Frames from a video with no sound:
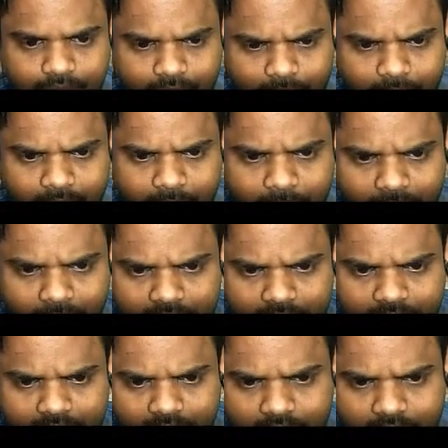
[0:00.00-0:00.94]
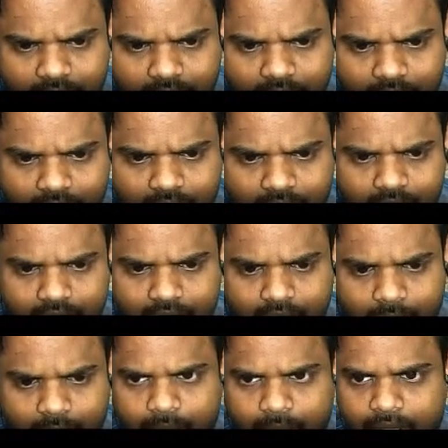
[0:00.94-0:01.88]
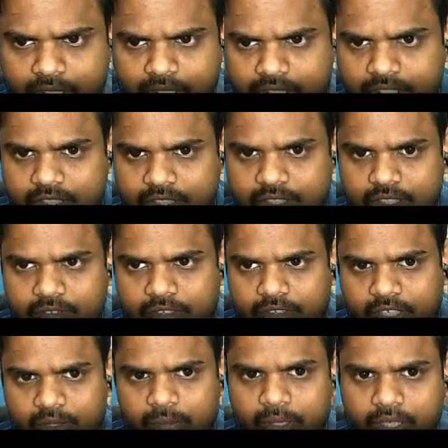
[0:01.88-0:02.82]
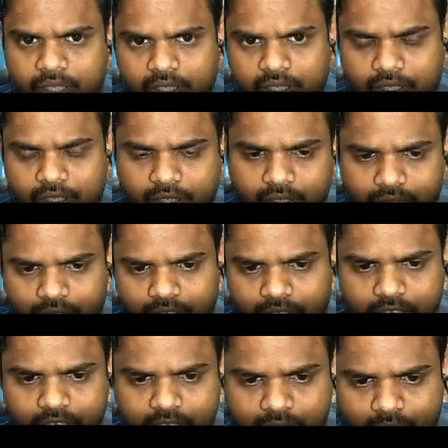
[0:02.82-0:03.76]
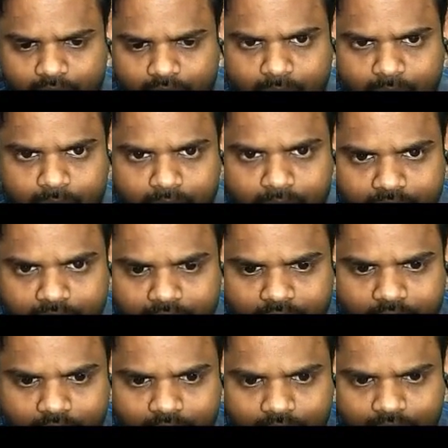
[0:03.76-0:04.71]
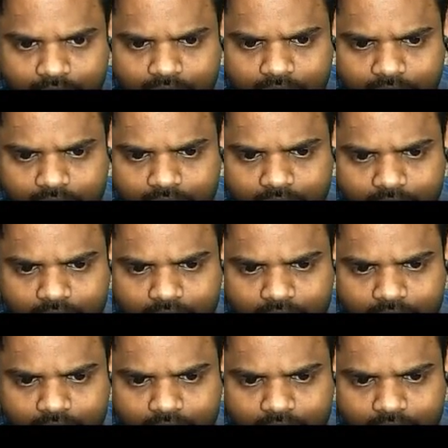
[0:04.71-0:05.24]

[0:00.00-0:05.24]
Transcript: P plus 3.6 divided by V is 1.32